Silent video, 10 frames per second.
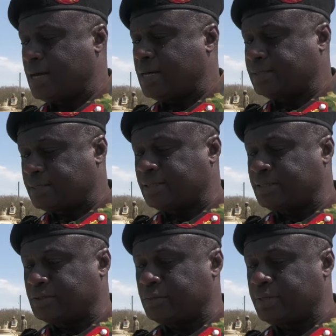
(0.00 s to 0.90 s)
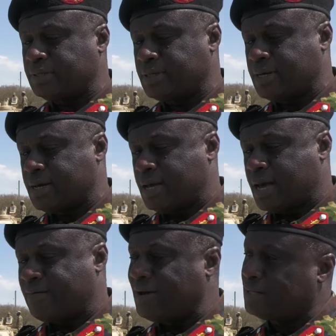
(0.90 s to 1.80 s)
attending this summit,
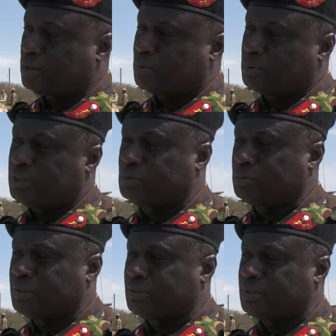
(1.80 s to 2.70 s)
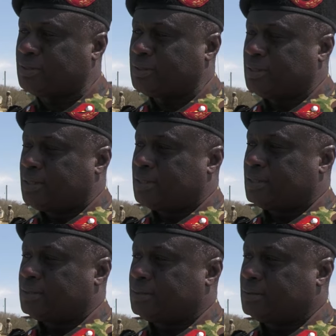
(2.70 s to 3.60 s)
I've had the opportunity to meet
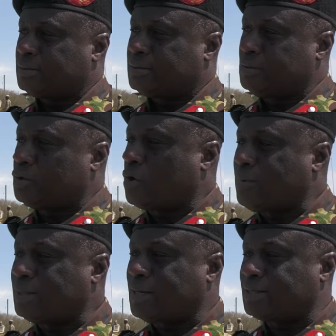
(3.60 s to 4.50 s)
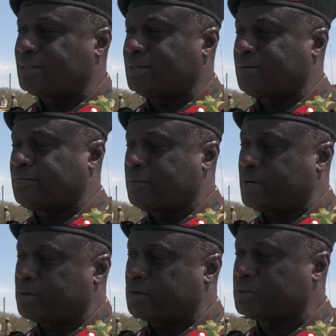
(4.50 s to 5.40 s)
new commanders from
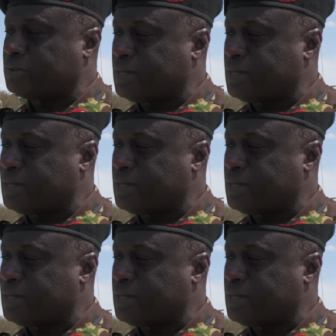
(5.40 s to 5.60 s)
across